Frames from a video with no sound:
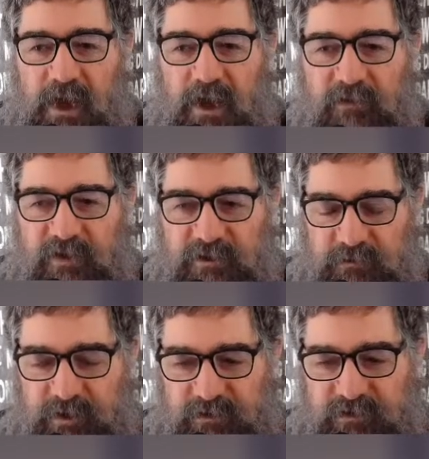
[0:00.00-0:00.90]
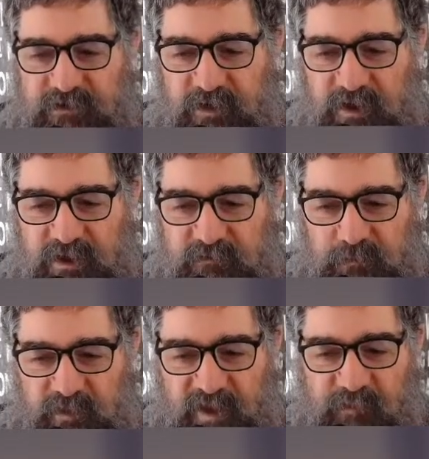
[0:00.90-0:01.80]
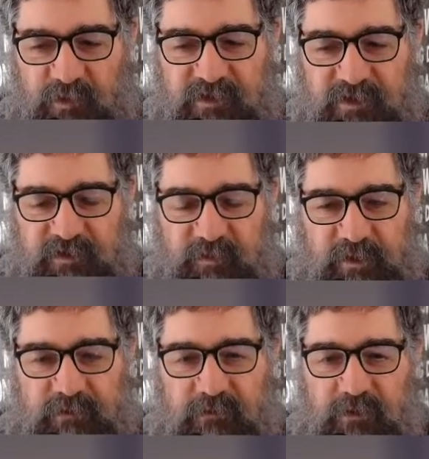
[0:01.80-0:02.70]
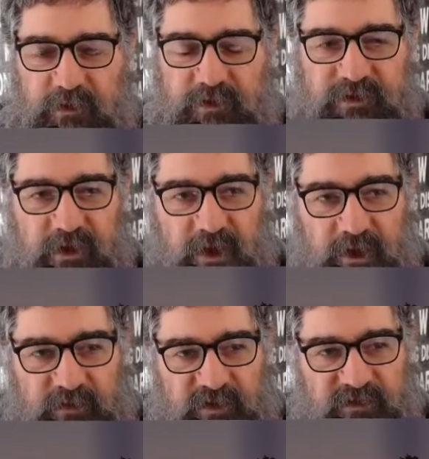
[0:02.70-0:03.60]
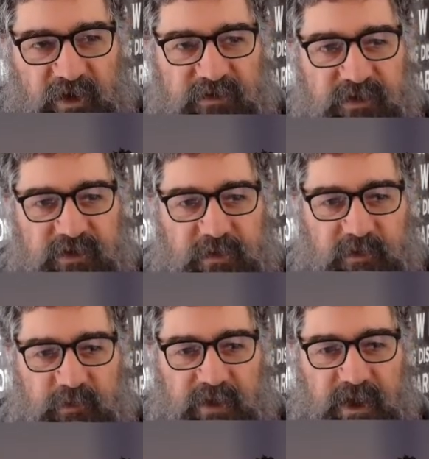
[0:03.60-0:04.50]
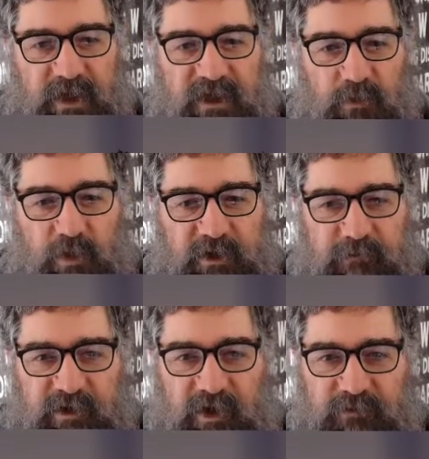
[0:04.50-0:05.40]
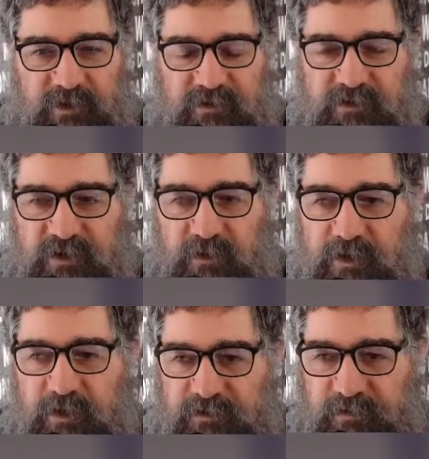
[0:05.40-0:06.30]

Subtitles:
and then you let it save without pressing this button first, there doesn't seem to be any way to recover your scenario.